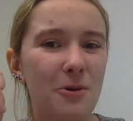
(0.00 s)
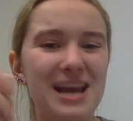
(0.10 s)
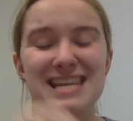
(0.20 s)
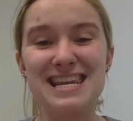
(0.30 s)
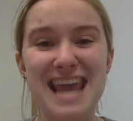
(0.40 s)

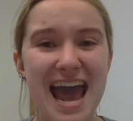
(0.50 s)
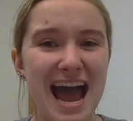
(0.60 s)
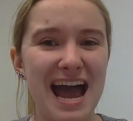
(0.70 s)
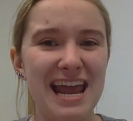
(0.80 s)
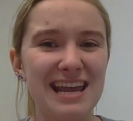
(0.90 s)
and yeah,
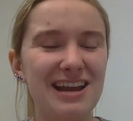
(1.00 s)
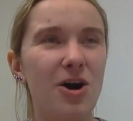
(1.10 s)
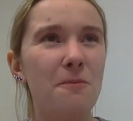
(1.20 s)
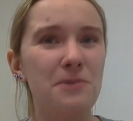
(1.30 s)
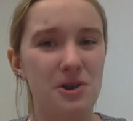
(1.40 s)
I
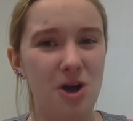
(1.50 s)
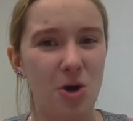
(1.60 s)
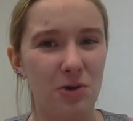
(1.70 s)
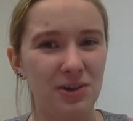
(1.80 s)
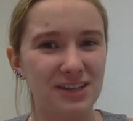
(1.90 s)
hope you know
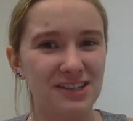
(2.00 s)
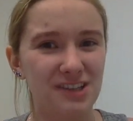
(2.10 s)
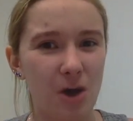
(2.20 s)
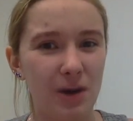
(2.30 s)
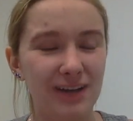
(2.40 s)
where this is
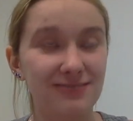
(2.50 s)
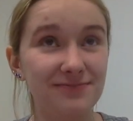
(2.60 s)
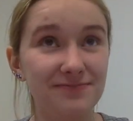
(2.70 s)
going.